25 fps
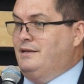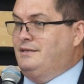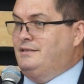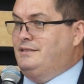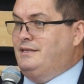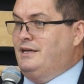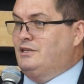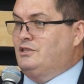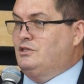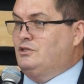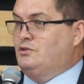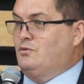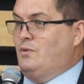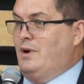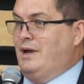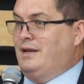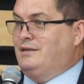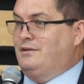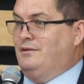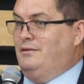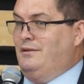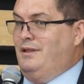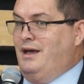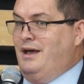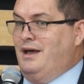Texas Right
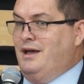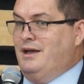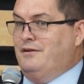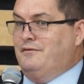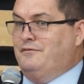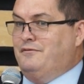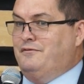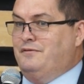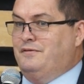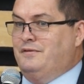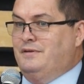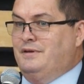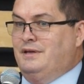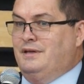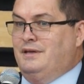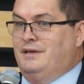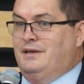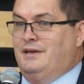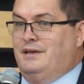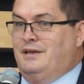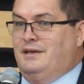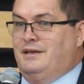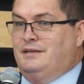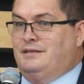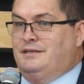to Life,
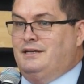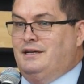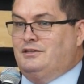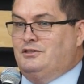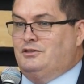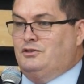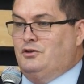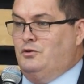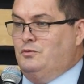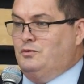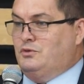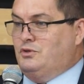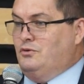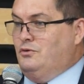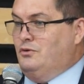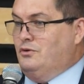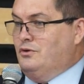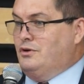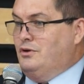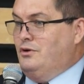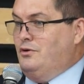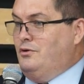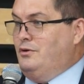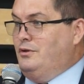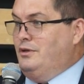Texas
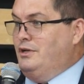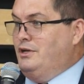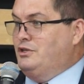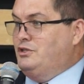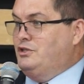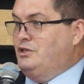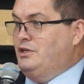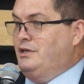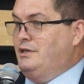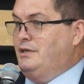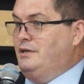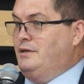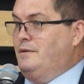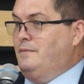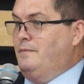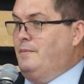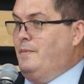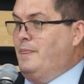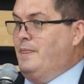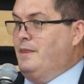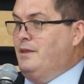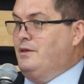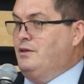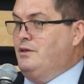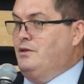Homeschool Coalition,
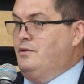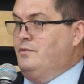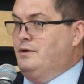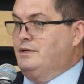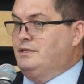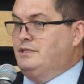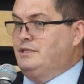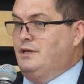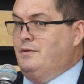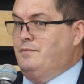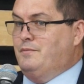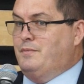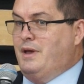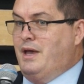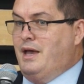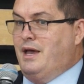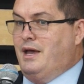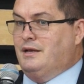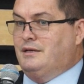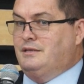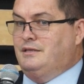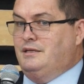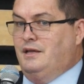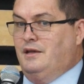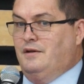US
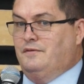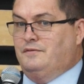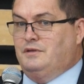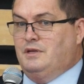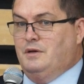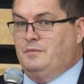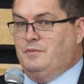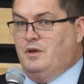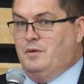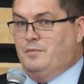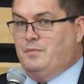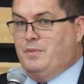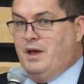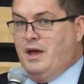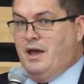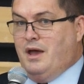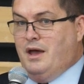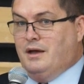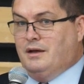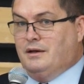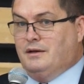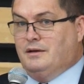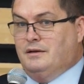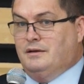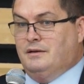Impact, DFW
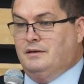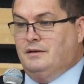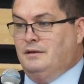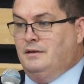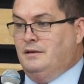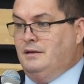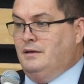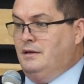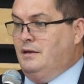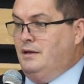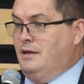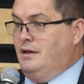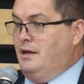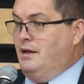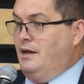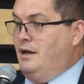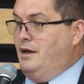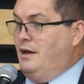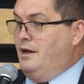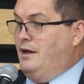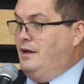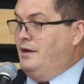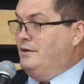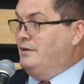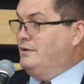PAC,
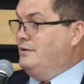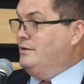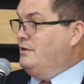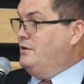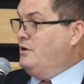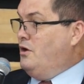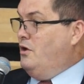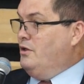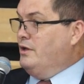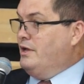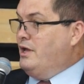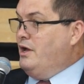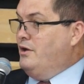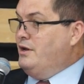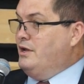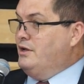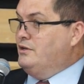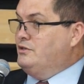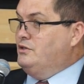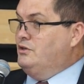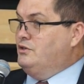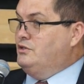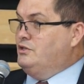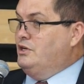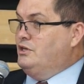Collin County
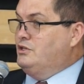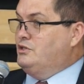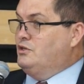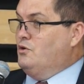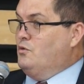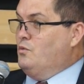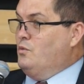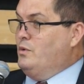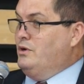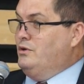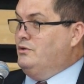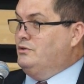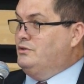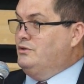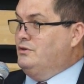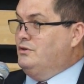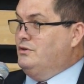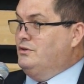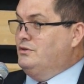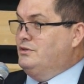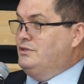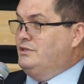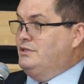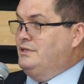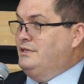Association of
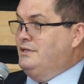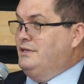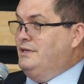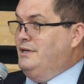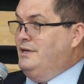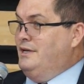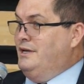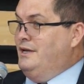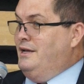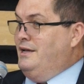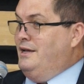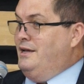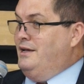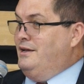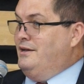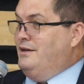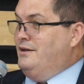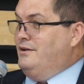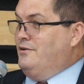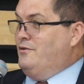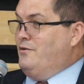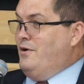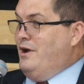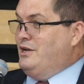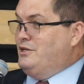Realtors,
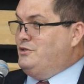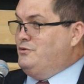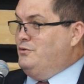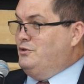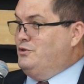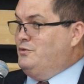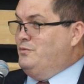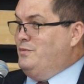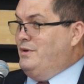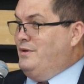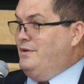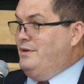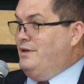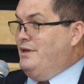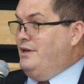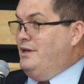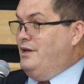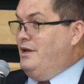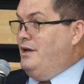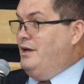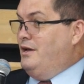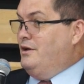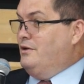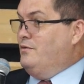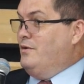
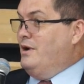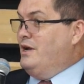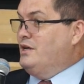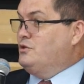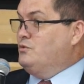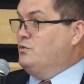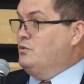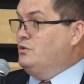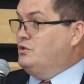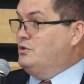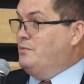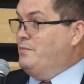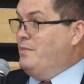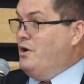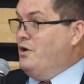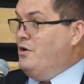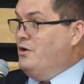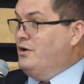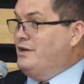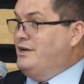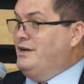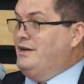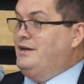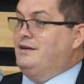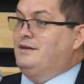Grassroots
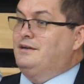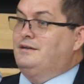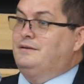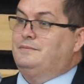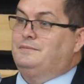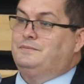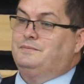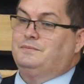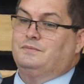America,